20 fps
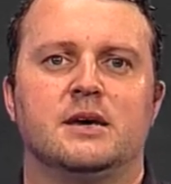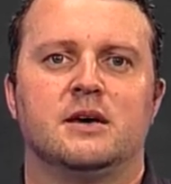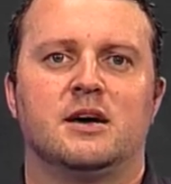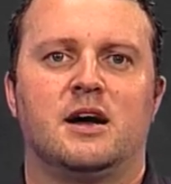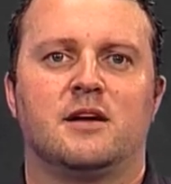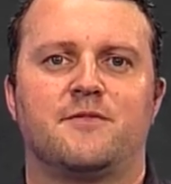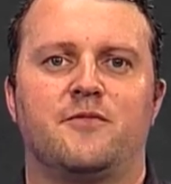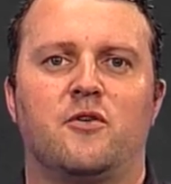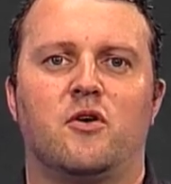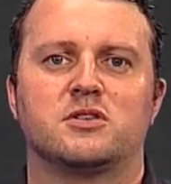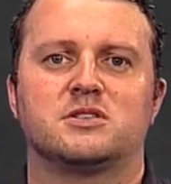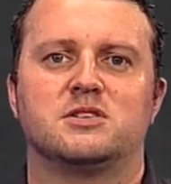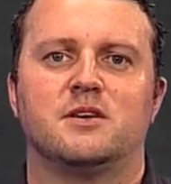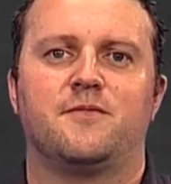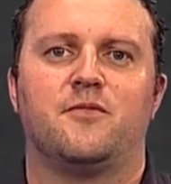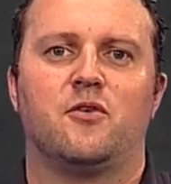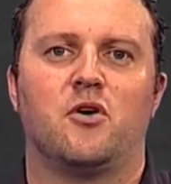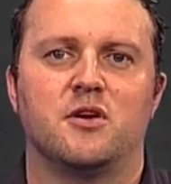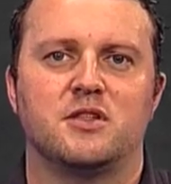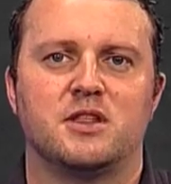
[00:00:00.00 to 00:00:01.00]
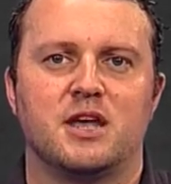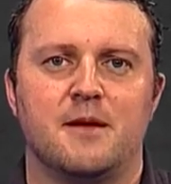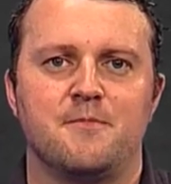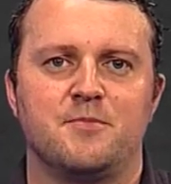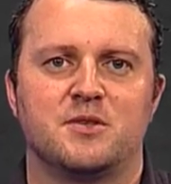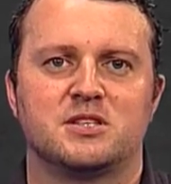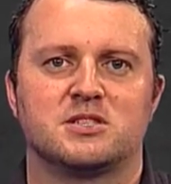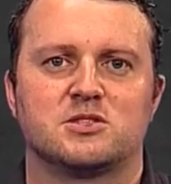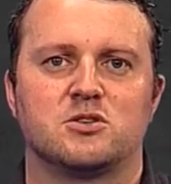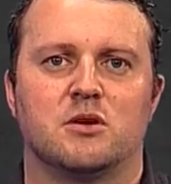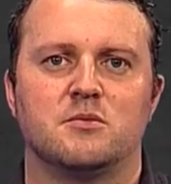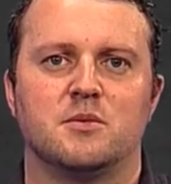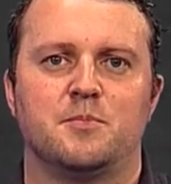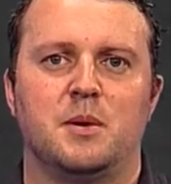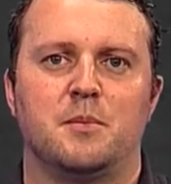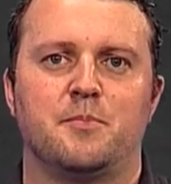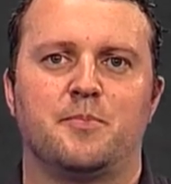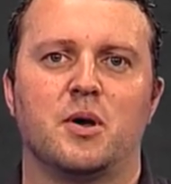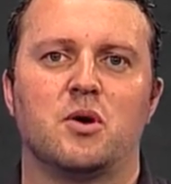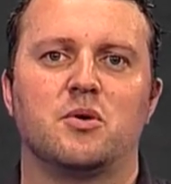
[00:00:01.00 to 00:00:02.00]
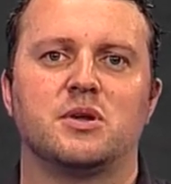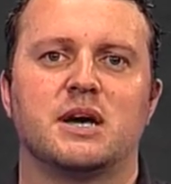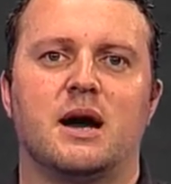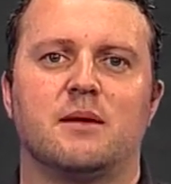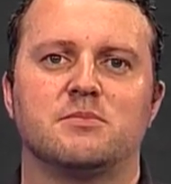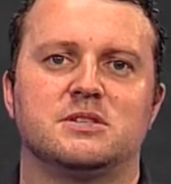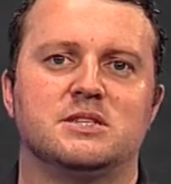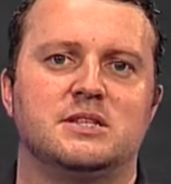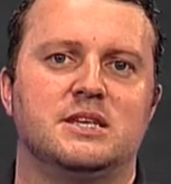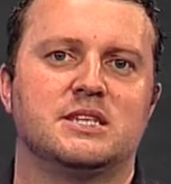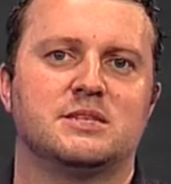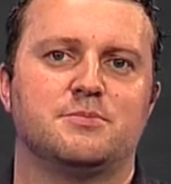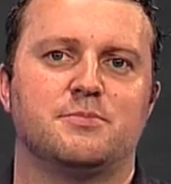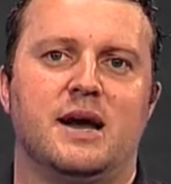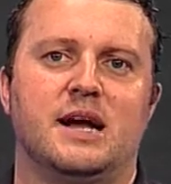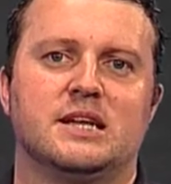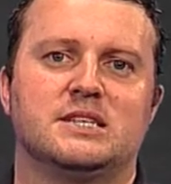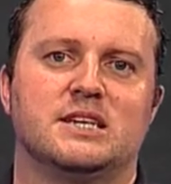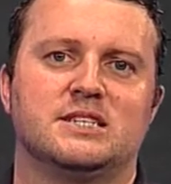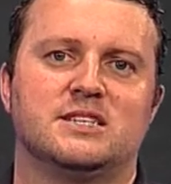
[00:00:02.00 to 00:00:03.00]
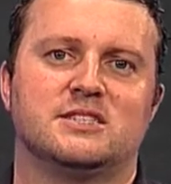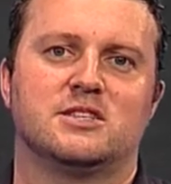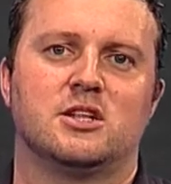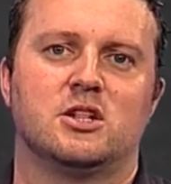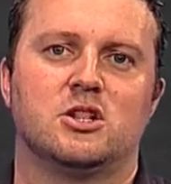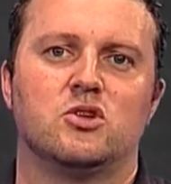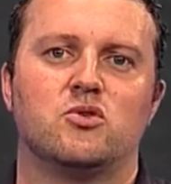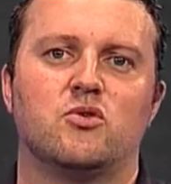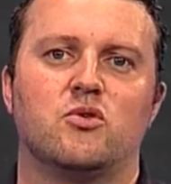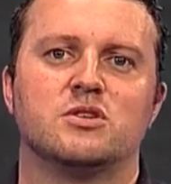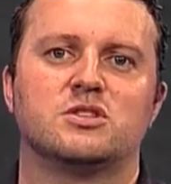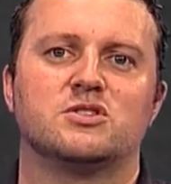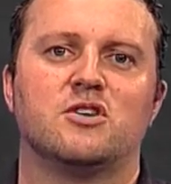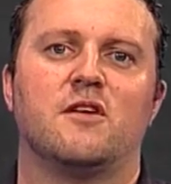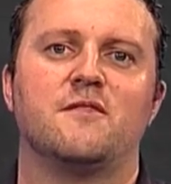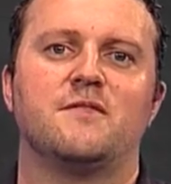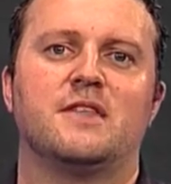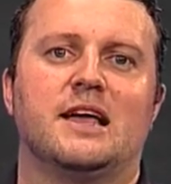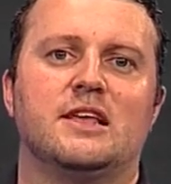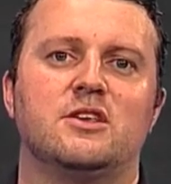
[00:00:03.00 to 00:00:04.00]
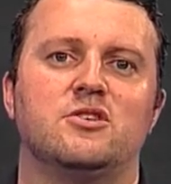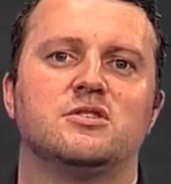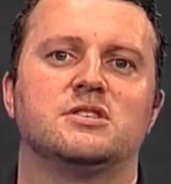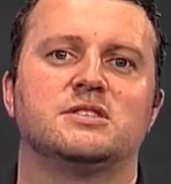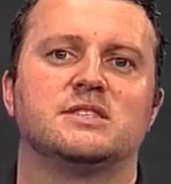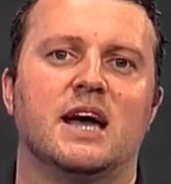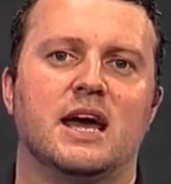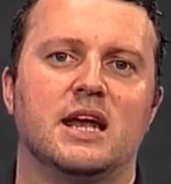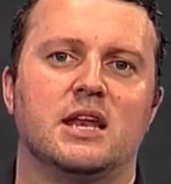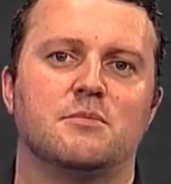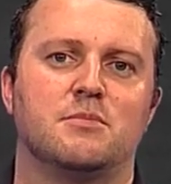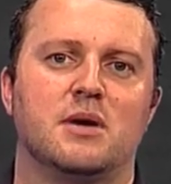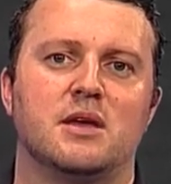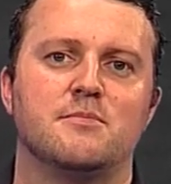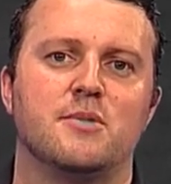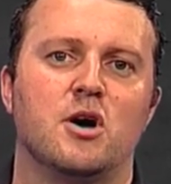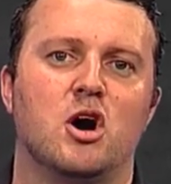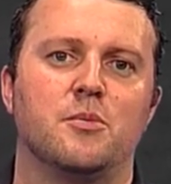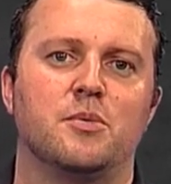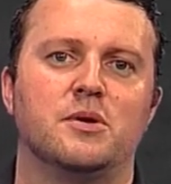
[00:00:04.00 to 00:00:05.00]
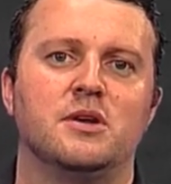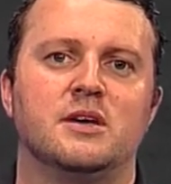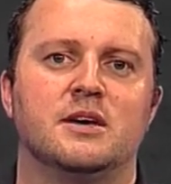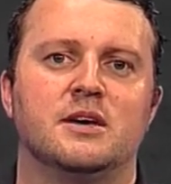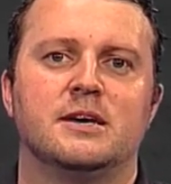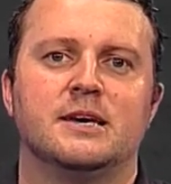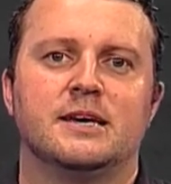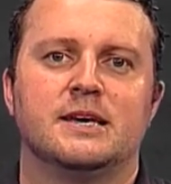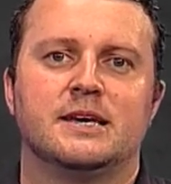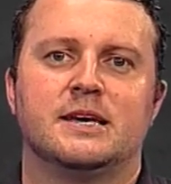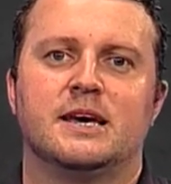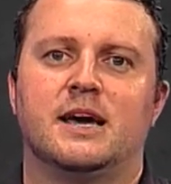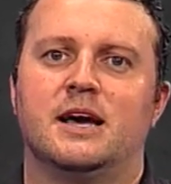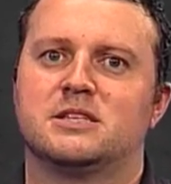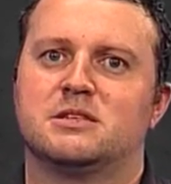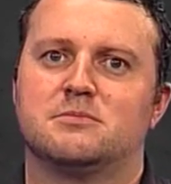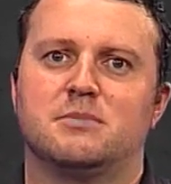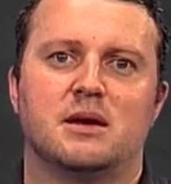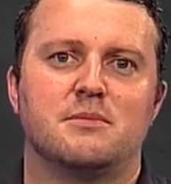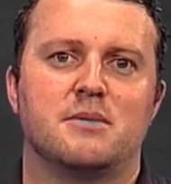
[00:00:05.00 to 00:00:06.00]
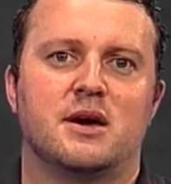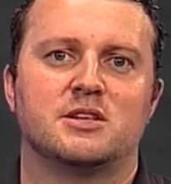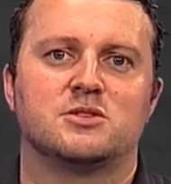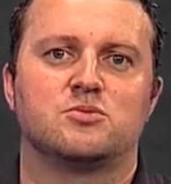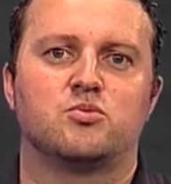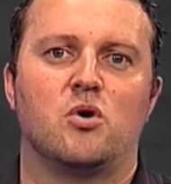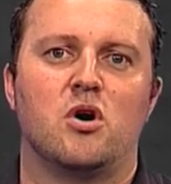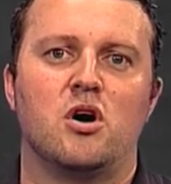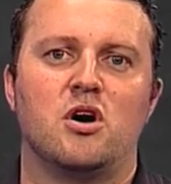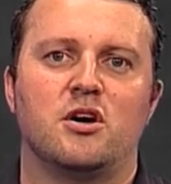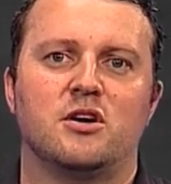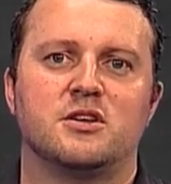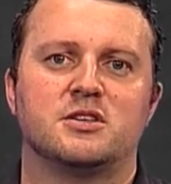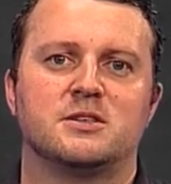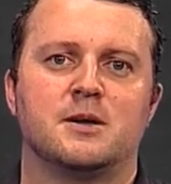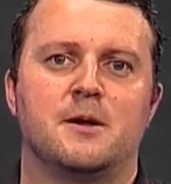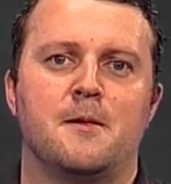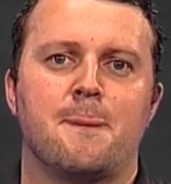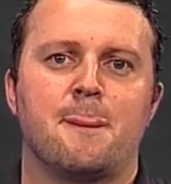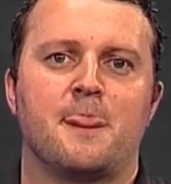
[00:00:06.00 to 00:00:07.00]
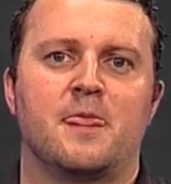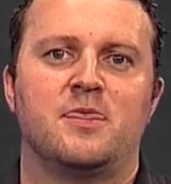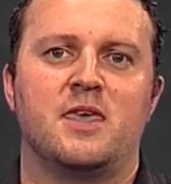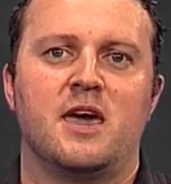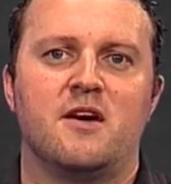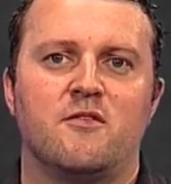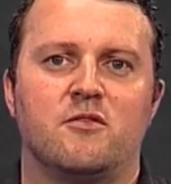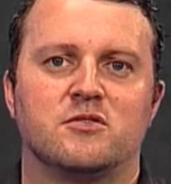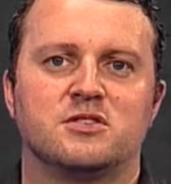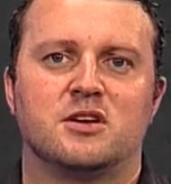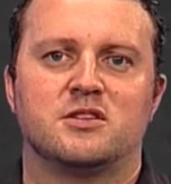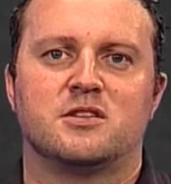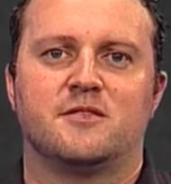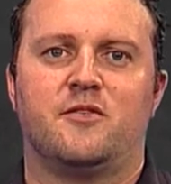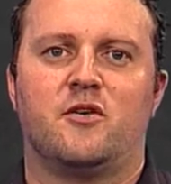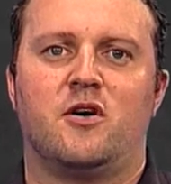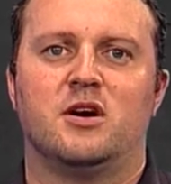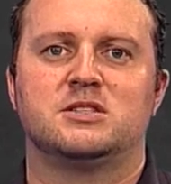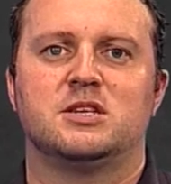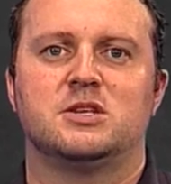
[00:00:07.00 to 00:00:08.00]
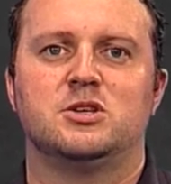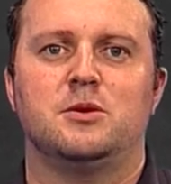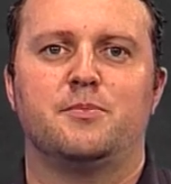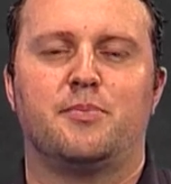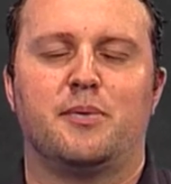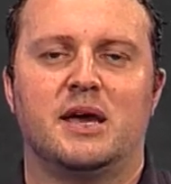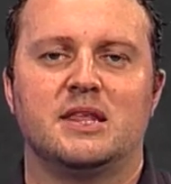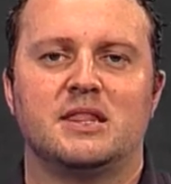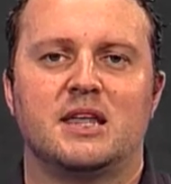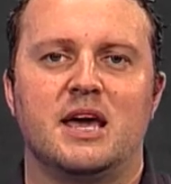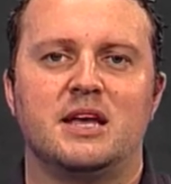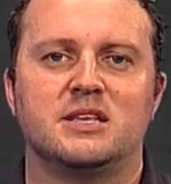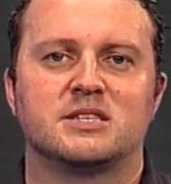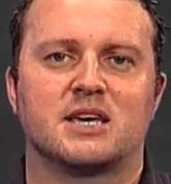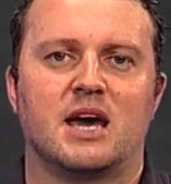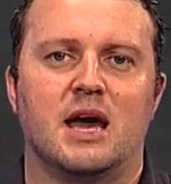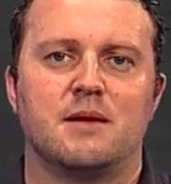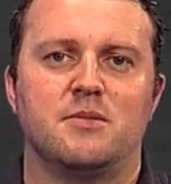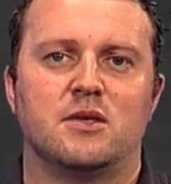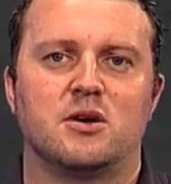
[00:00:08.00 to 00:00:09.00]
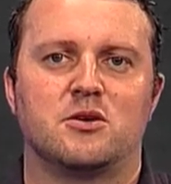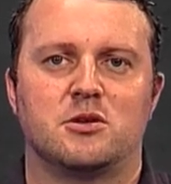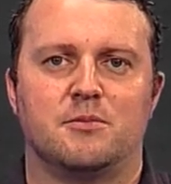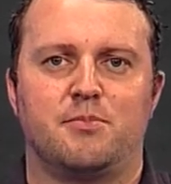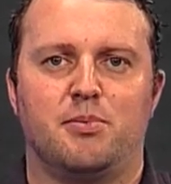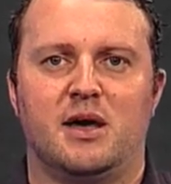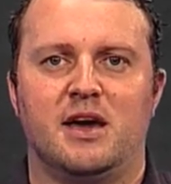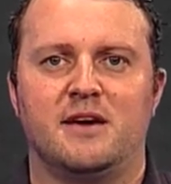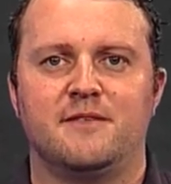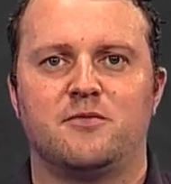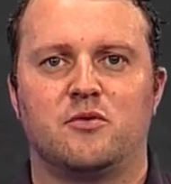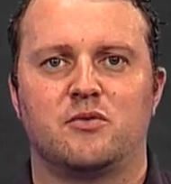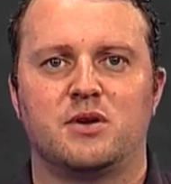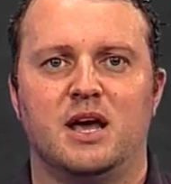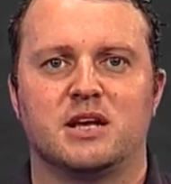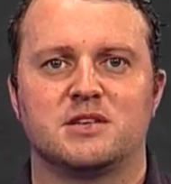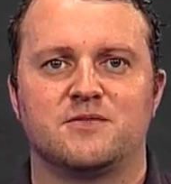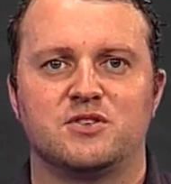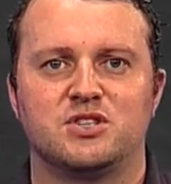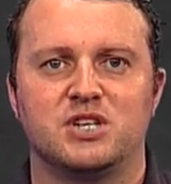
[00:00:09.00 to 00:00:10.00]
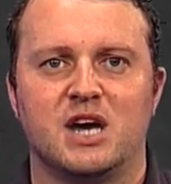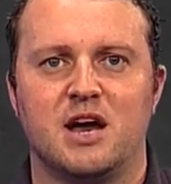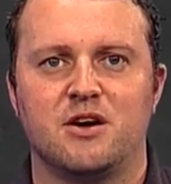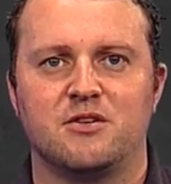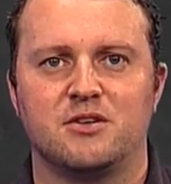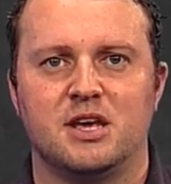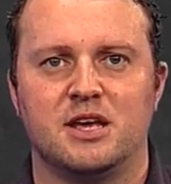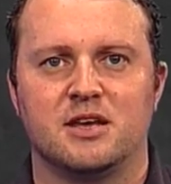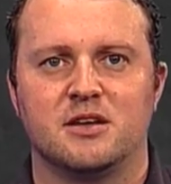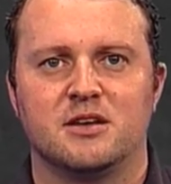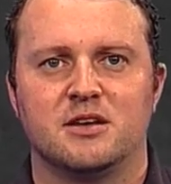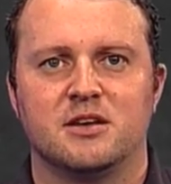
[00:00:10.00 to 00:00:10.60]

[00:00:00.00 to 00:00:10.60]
Unfortunately for them, the Storm have been building up to this match as it's the launch of their new stadium in Melbourne, and to make matters worse, they've also devised a new plan that each game they're going to play for now is for charity.